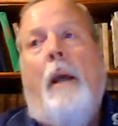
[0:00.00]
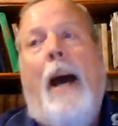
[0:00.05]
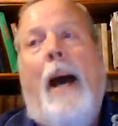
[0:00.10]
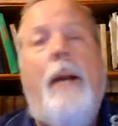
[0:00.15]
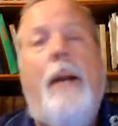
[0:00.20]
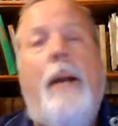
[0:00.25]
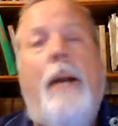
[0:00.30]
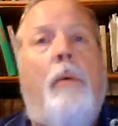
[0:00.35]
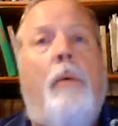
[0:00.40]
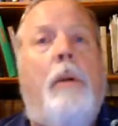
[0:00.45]

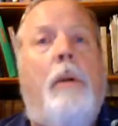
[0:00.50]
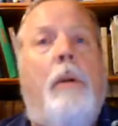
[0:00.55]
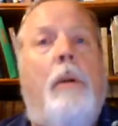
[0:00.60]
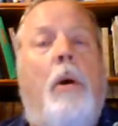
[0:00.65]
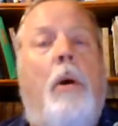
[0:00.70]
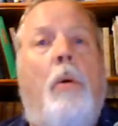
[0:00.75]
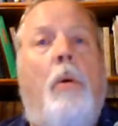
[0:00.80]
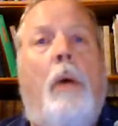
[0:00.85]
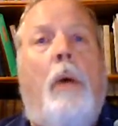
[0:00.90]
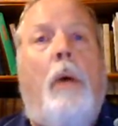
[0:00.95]
I don't
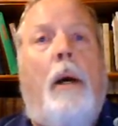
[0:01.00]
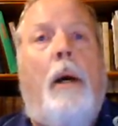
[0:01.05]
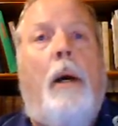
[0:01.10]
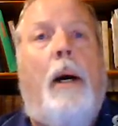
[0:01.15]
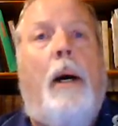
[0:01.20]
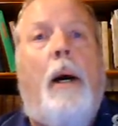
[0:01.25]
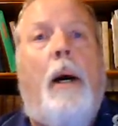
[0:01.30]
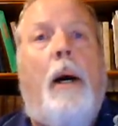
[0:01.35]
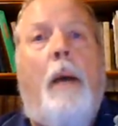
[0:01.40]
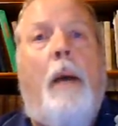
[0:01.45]
know
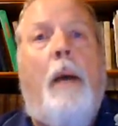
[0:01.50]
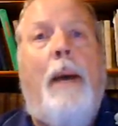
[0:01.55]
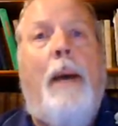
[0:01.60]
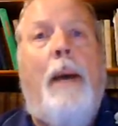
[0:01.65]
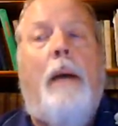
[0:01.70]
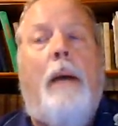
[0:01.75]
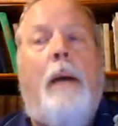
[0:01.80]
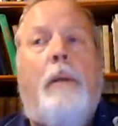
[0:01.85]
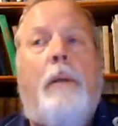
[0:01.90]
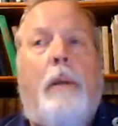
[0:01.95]

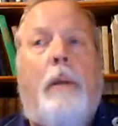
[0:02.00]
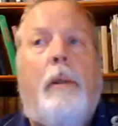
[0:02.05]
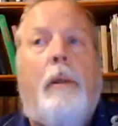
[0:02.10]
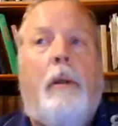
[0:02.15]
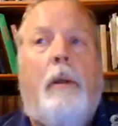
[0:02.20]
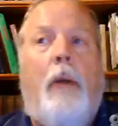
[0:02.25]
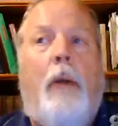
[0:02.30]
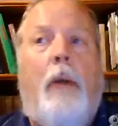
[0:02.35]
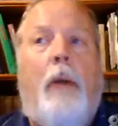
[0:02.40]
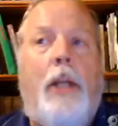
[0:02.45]
about
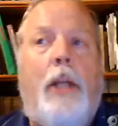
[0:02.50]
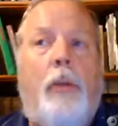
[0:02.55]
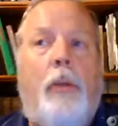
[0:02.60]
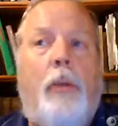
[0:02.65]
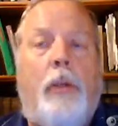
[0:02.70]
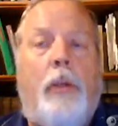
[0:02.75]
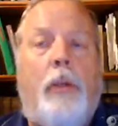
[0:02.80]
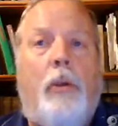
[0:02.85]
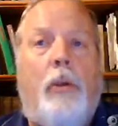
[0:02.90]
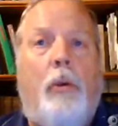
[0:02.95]

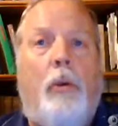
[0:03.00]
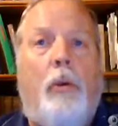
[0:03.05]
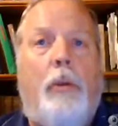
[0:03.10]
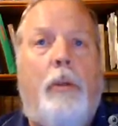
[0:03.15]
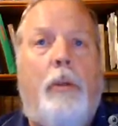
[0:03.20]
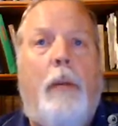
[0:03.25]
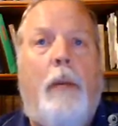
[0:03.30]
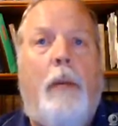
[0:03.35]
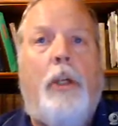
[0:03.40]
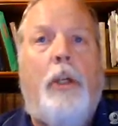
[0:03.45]
graduate
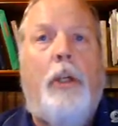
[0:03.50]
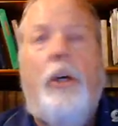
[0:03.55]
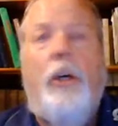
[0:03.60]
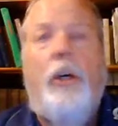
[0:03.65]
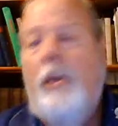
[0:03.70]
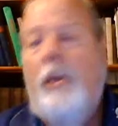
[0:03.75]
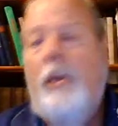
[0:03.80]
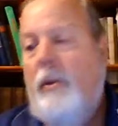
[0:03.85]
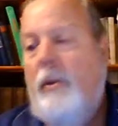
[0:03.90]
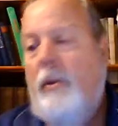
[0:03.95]
schools among
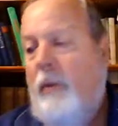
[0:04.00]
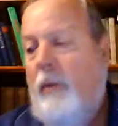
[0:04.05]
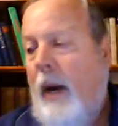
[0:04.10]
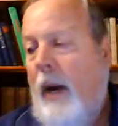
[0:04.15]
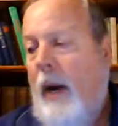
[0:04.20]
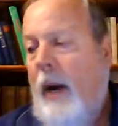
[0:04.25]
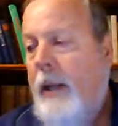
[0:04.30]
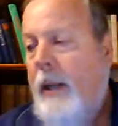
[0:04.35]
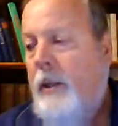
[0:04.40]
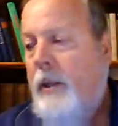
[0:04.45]
churches of
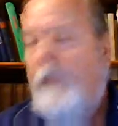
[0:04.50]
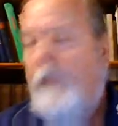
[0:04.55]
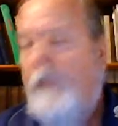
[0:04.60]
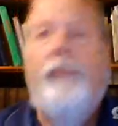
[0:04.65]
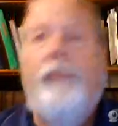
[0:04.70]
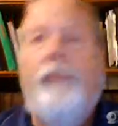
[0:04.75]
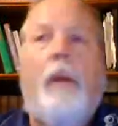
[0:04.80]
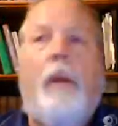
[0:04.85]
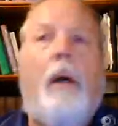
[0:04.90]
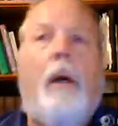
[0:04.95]
Christ
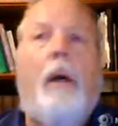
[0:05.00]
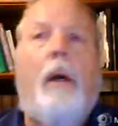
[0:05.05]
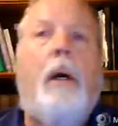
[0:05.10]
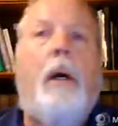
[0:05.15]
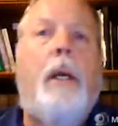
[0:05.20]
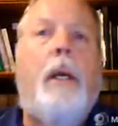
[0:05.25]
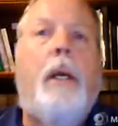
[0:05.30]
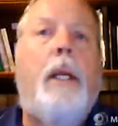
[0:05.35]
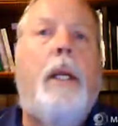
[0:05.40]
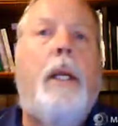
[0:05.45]

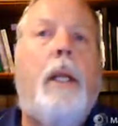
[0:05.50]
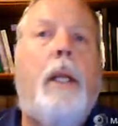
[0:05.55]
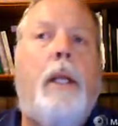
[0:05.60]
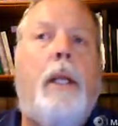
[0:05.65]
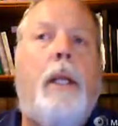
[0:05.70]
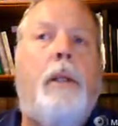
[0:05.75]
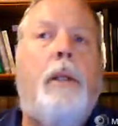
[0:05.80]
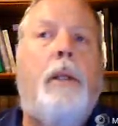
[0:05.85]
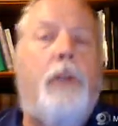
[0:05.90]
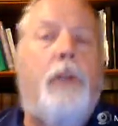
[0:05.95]

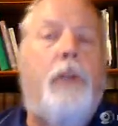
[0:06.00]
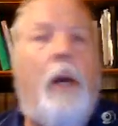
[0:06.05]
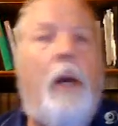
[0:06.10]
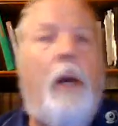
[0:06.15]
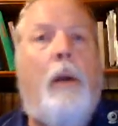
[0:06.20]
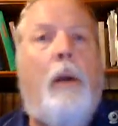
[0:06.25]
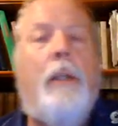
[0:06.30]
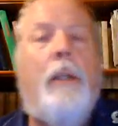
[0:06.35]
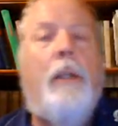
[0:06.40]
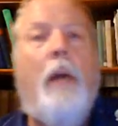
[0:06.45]
in
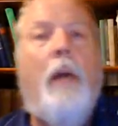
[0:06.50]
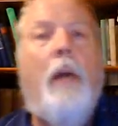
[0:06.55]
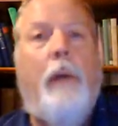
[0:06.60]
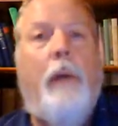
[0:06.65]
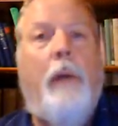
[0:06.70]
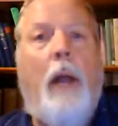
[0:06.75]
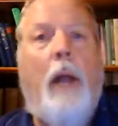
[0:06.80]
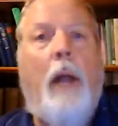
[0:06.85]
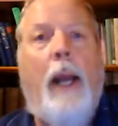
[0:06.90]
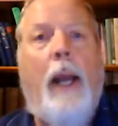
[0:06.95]
detail as I
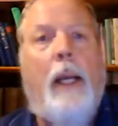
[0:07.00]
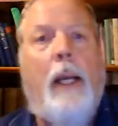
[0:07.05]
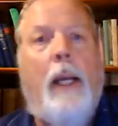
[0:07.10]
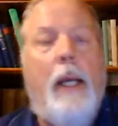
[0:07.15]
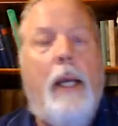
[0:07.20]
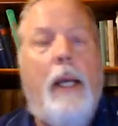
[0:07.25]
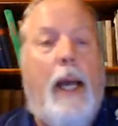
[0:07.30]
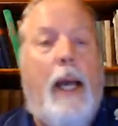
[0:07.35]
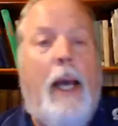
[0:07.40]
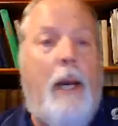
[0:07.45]
would like.
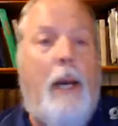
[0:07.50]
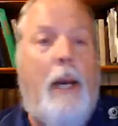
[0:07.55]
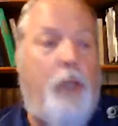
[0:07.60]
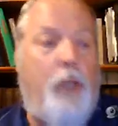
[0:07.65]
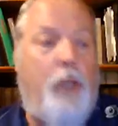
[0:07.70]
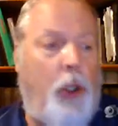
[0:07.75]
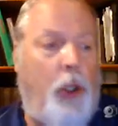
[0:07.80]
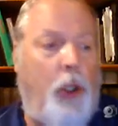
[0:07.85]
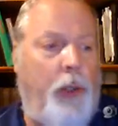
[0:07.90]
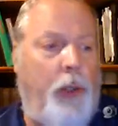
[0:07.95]
And I'm
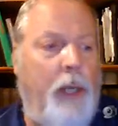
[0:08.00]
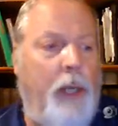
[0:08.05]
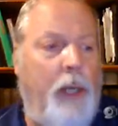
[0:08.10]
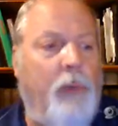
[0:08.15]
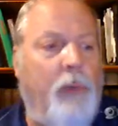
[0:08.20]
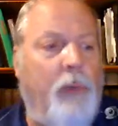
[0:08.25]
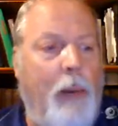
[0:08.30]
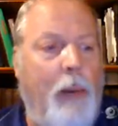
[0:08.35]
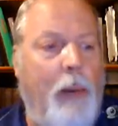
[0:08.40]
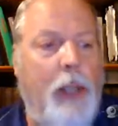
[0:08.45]
sure the
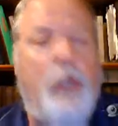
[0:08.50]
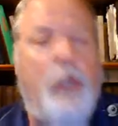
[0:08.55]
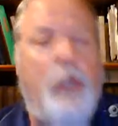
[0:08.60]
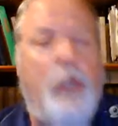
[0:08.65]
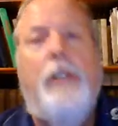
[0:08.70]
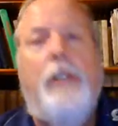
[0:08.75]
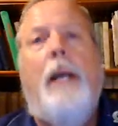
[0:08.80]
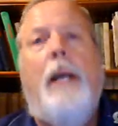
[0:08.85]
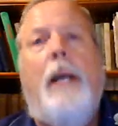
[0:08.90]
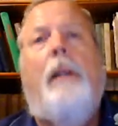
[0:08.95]
information
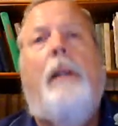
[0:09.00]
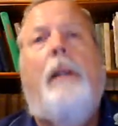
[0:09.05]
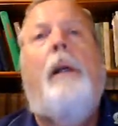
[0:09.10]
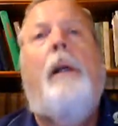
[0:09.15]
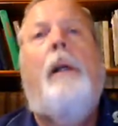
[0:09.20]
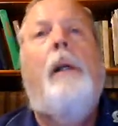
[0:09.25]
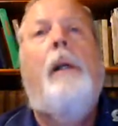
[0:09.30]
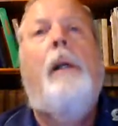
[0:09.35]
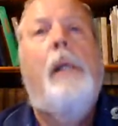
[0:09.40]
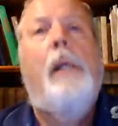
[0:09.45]
is out
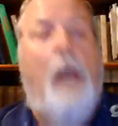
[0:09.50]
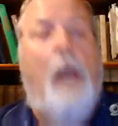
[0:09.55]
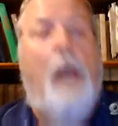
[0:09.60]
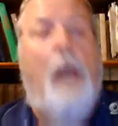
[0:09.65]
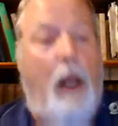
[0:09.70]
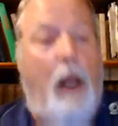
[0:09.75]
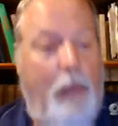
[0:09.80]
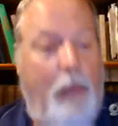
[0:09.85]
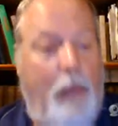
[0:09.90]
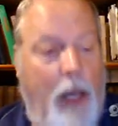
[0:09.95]
there.
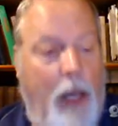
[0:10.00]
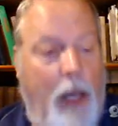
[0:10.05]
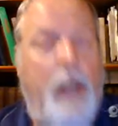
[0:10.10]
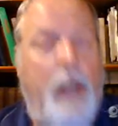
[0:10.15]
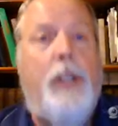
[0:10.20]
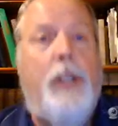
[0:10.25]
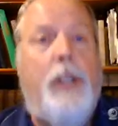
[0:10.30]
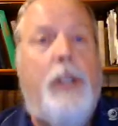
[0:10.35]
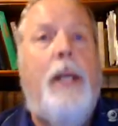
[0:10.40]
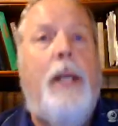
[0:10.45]
I'll be
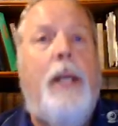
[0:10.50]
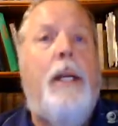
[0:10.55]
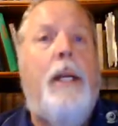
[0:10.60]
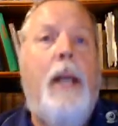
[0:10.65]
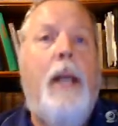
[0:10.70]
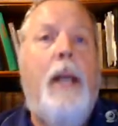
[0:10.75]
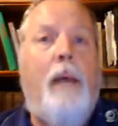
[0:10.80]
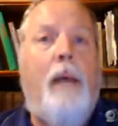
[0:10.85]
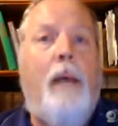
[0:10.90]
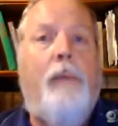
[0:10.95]
honest, I didn't
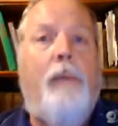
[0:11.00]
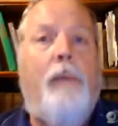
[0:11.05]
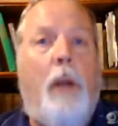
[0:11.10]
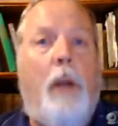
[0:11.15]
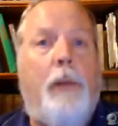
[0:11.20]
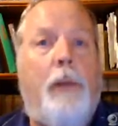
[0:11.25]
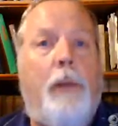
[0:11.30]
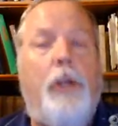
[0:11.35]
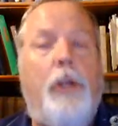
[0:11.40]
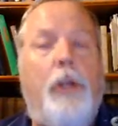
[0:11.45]
have the
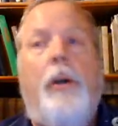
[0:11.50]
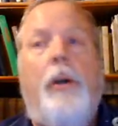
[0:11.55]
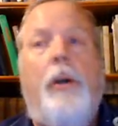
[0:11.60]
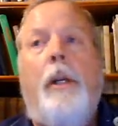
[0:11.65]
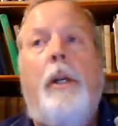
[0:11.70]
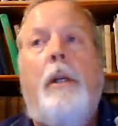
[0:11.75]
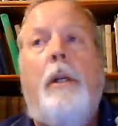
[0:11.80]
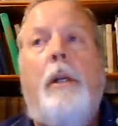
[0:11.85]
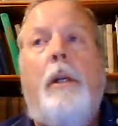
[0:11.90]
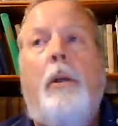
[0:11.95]

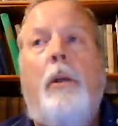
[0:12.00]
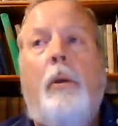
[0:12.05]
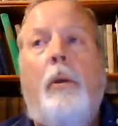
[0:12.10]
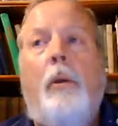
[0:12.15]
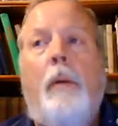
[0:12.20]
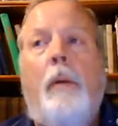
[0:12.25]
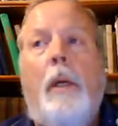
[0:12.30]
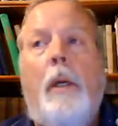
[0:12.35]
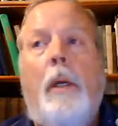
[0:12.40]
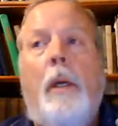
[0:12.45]
opportunity to